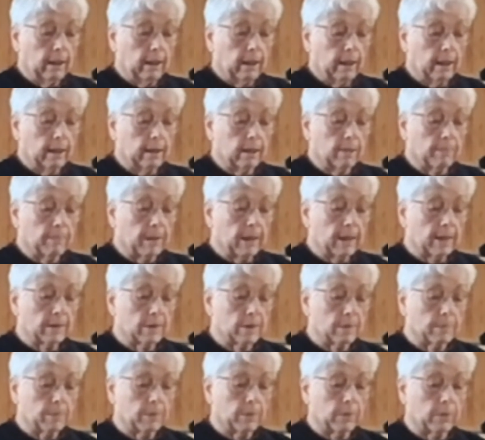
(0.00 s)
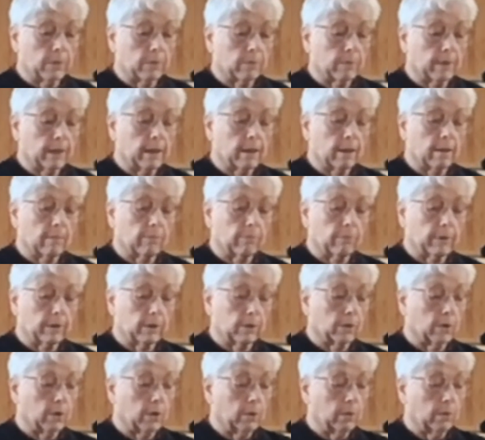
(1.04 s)
and the possible threat of
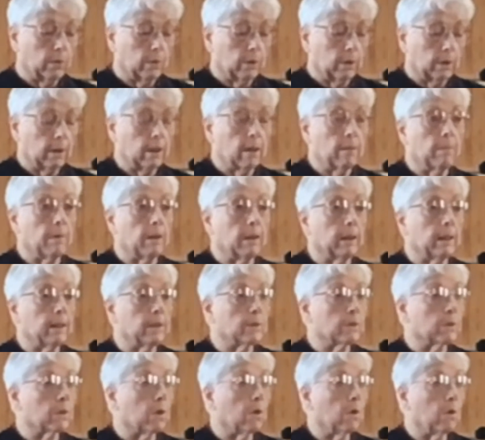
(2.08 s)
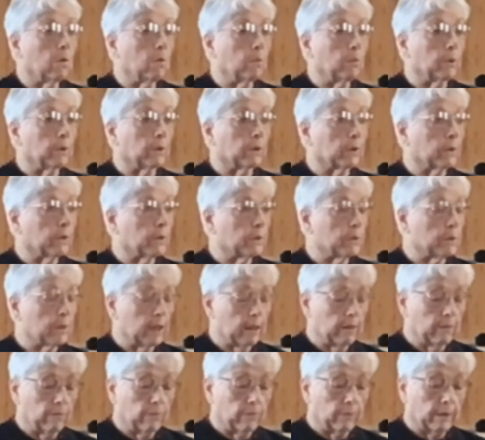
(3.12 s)
ridicule among his co-workers
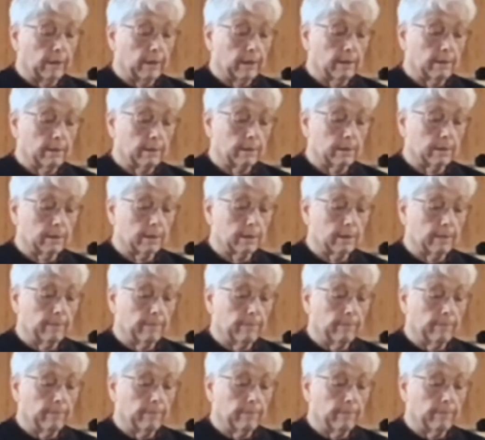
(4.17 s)
and friends.